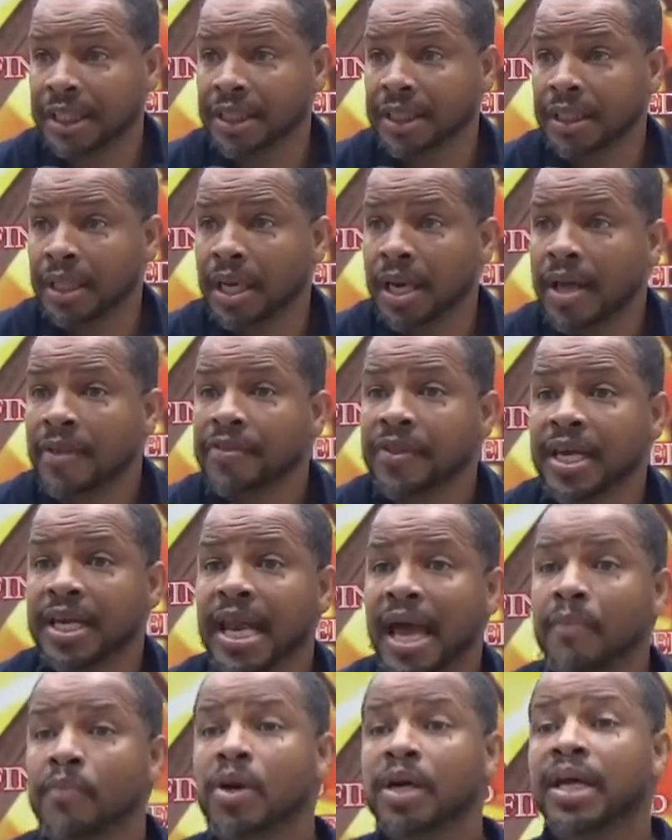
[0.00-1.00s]
Mm -hmm. Then
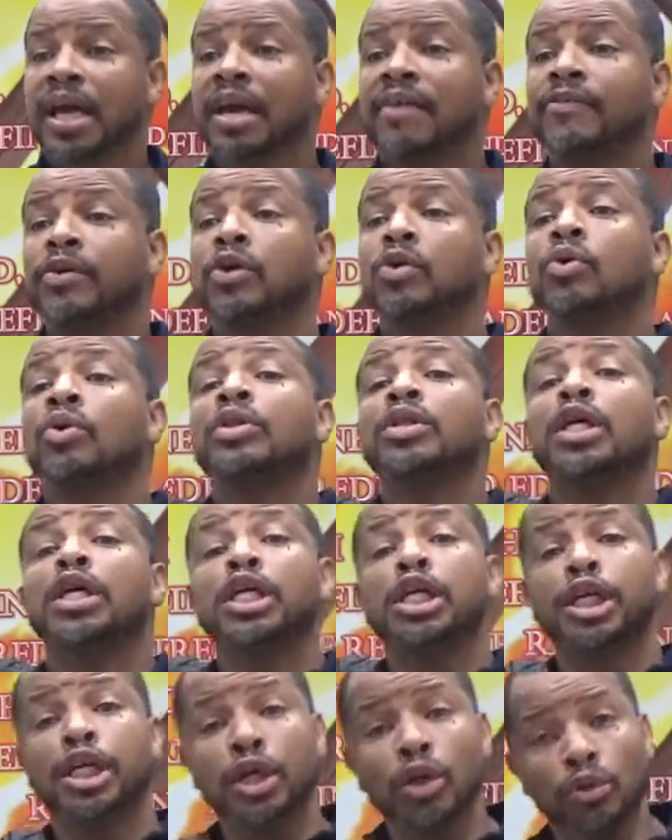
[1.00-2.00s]
they will give you the
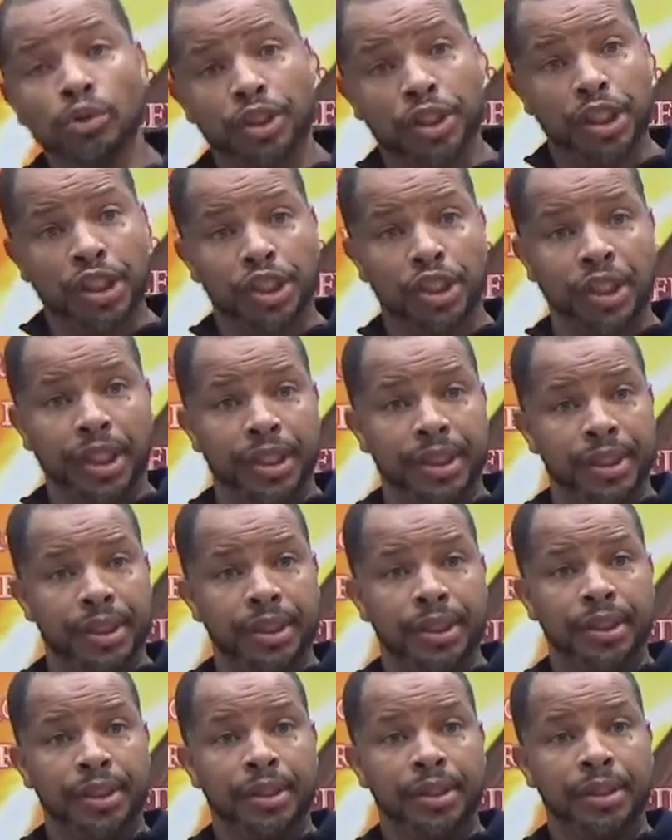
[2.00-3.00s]
usages.
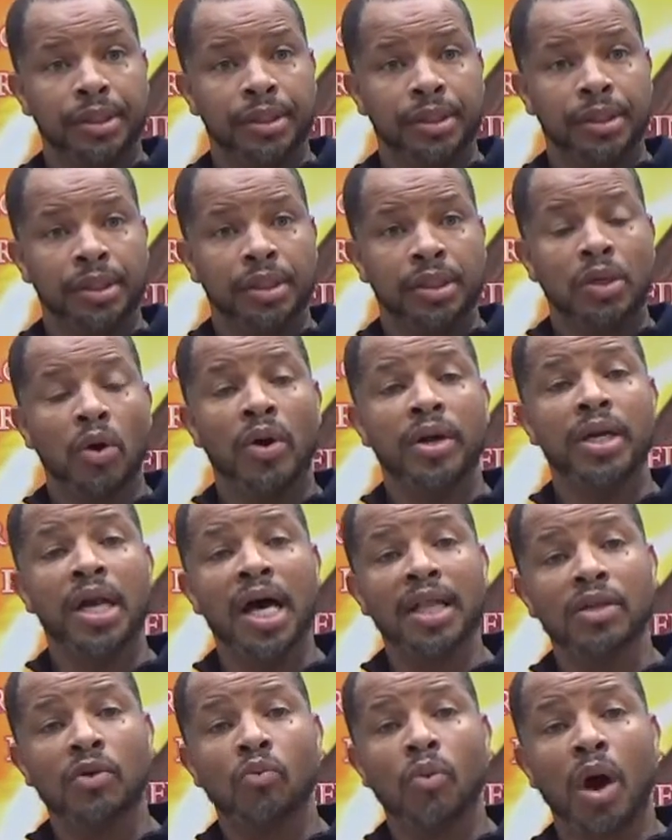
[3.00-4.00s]
Mm -hmm. So in
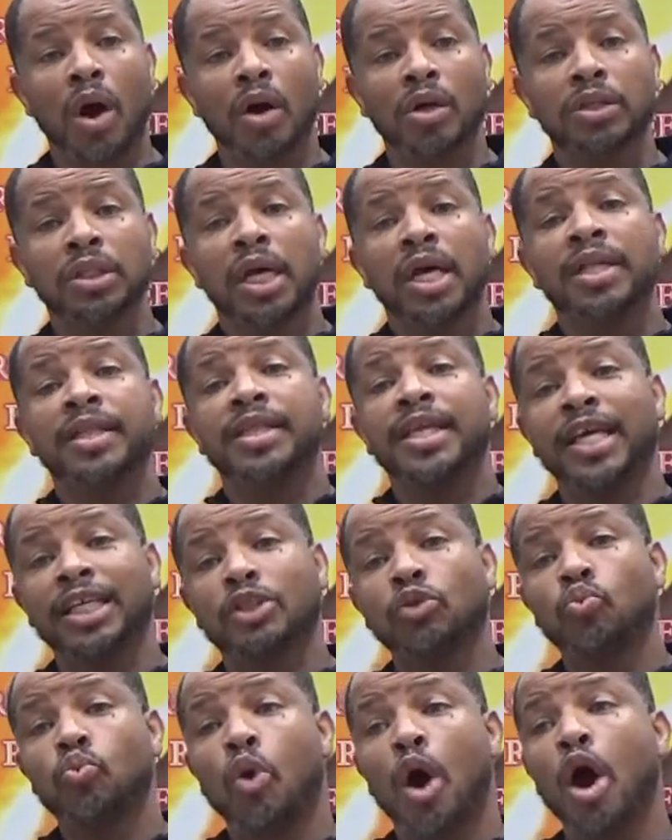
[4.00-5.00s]
other words, this
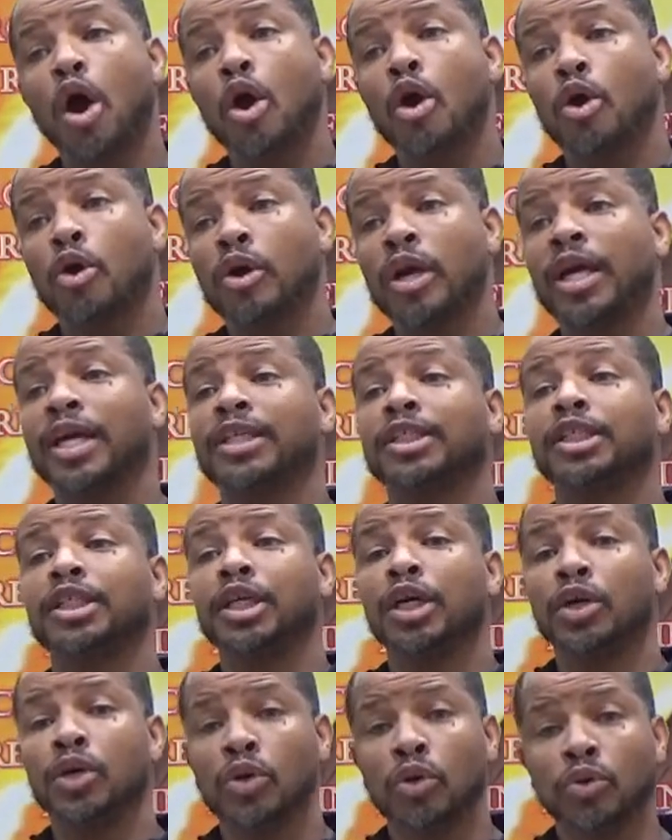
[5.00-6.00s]
word is
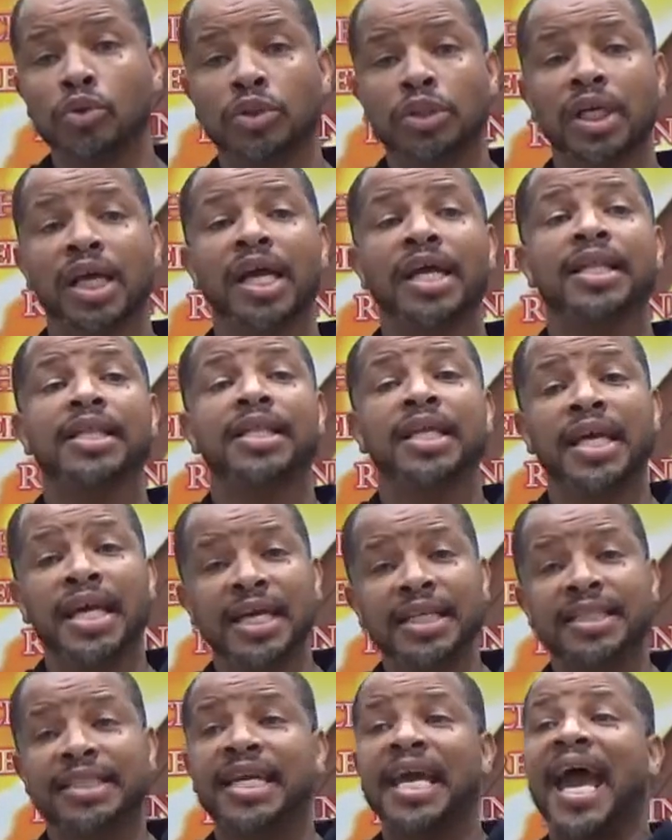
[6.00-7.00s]
used in
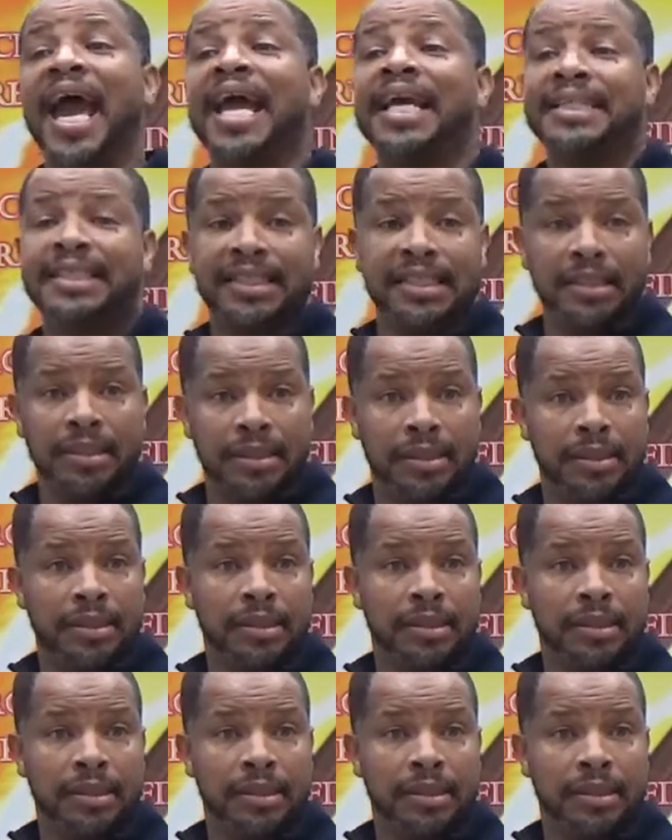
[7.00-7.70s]
these cases.